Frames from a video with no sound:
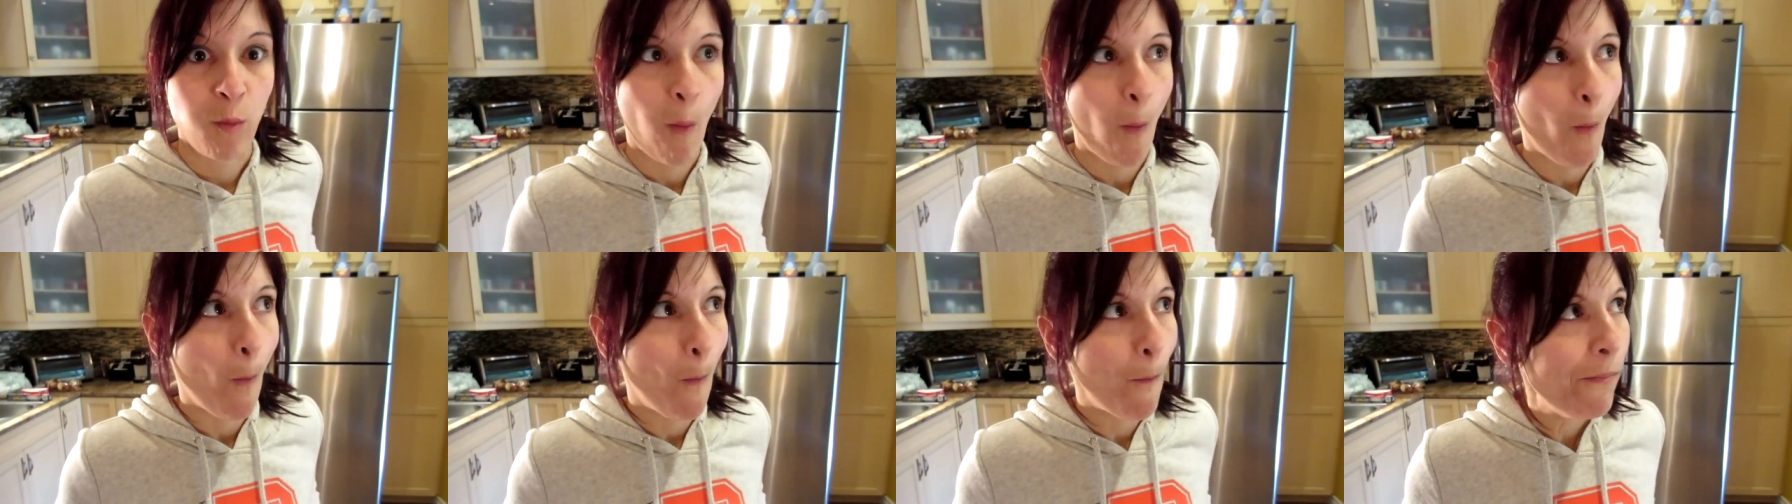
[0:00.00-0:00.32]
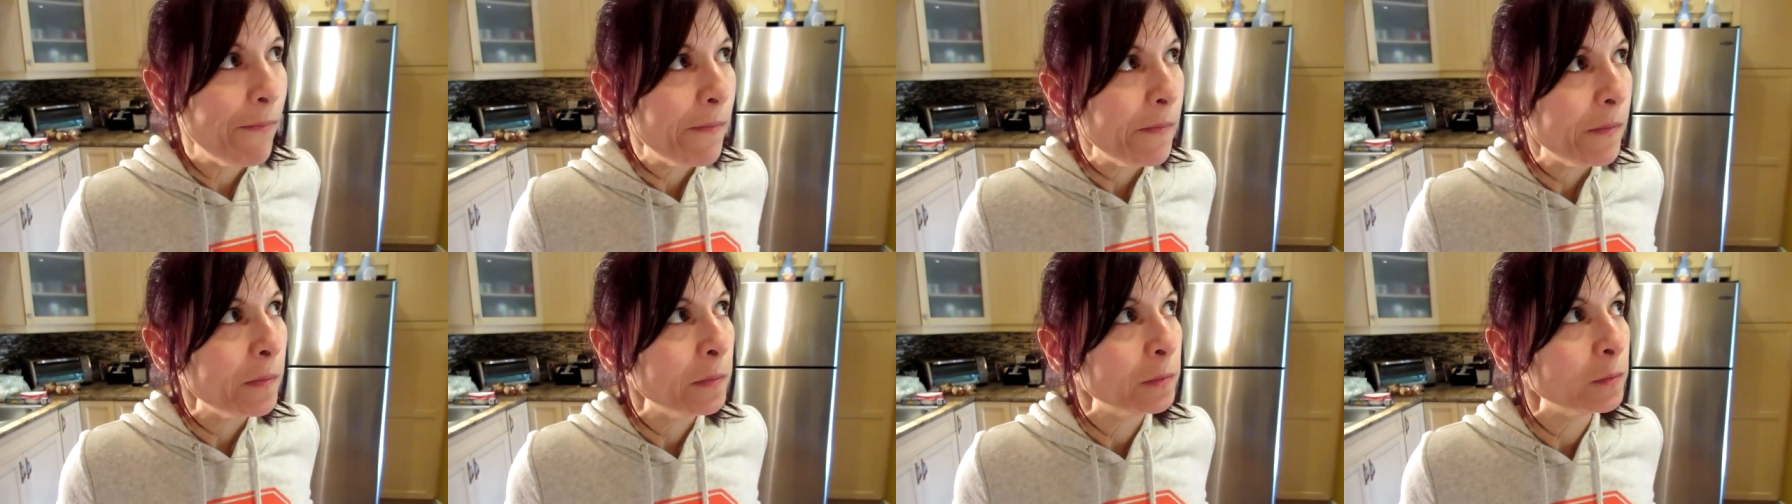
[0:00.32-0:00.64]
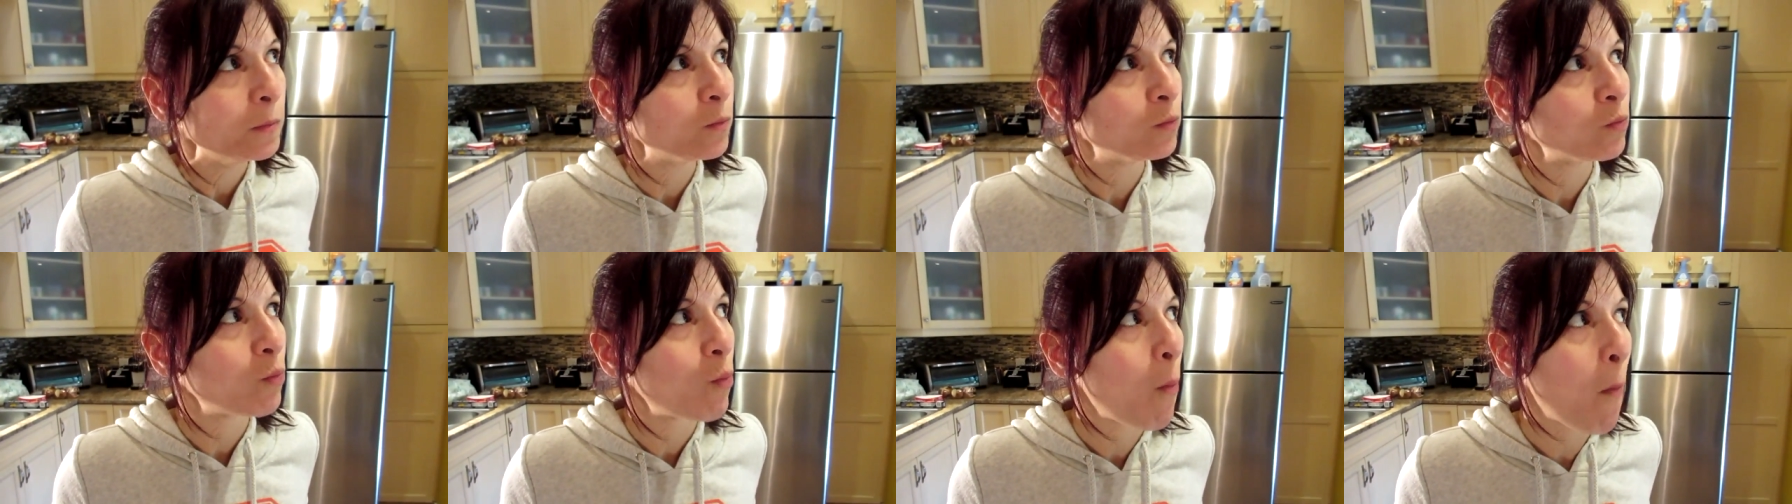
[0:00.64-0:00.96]
With mm.
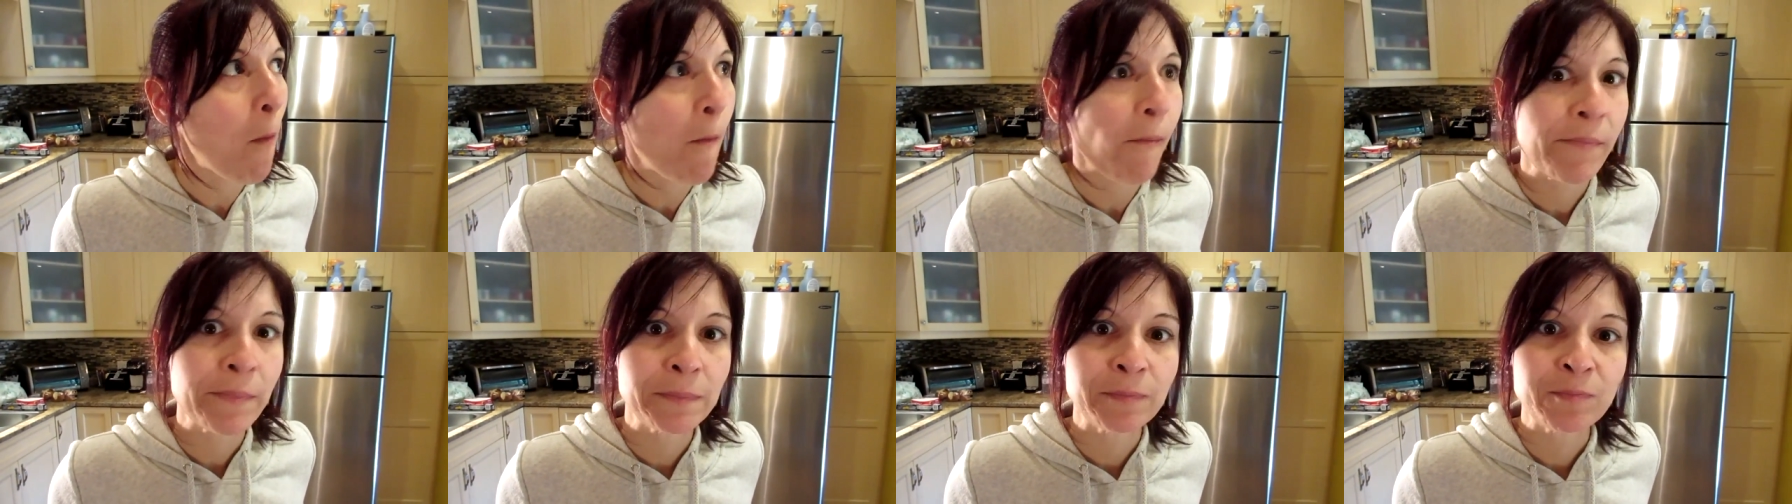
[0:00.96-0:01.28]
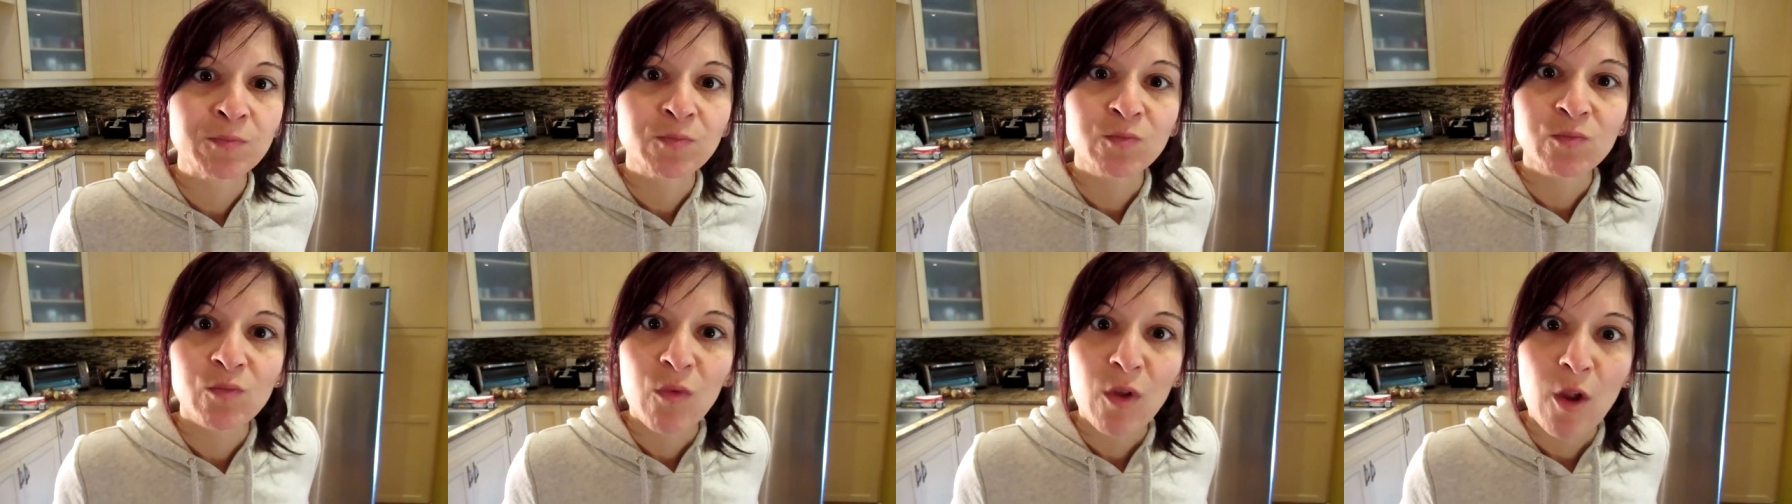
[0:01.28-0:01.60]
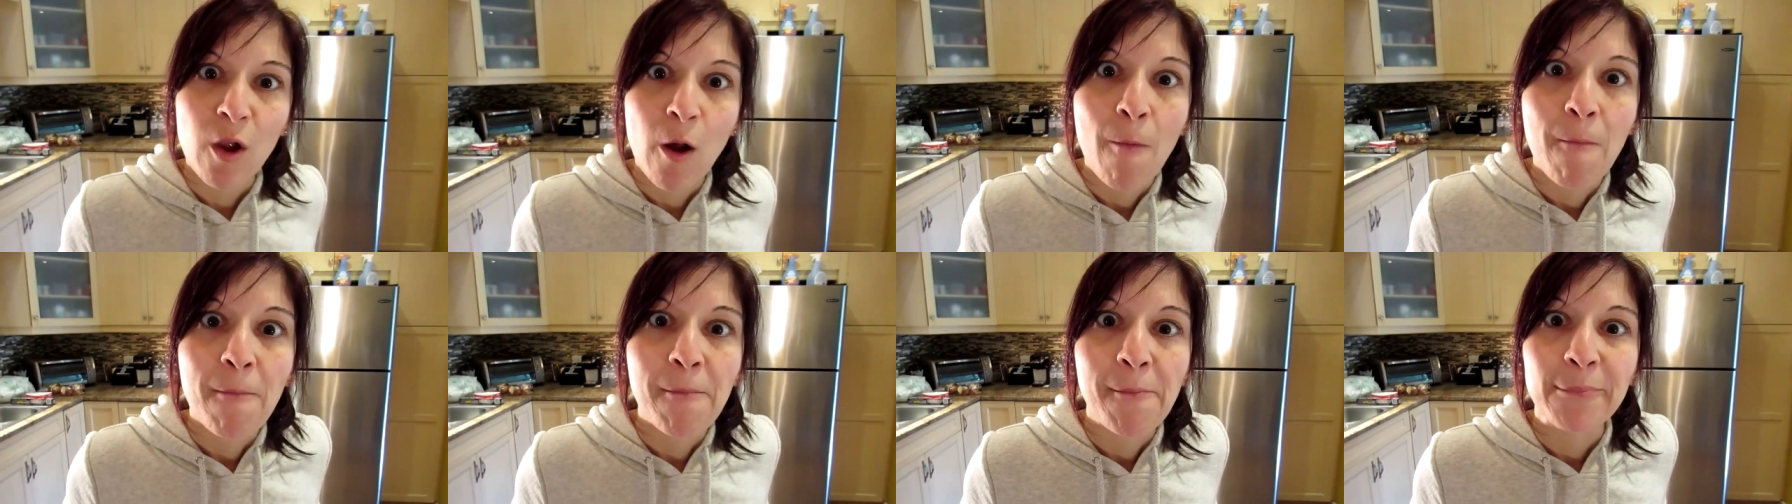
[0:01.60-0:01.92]
peanut butter smeared on
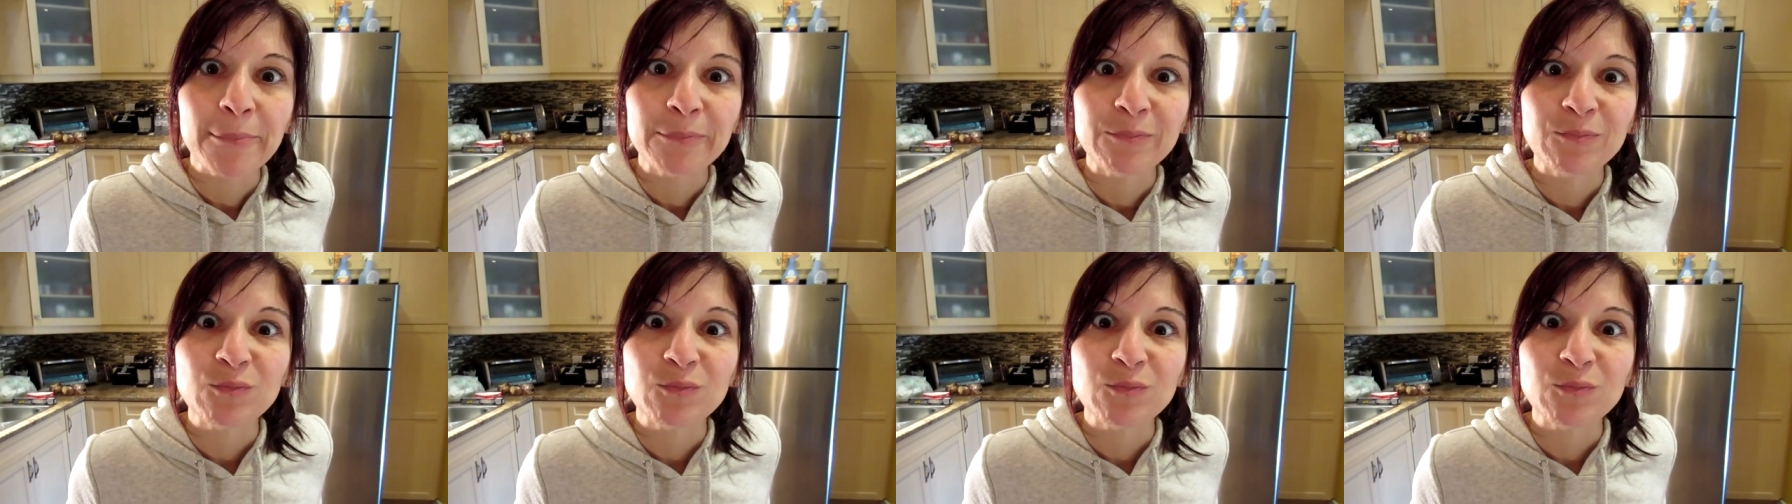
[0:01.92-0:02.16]
top.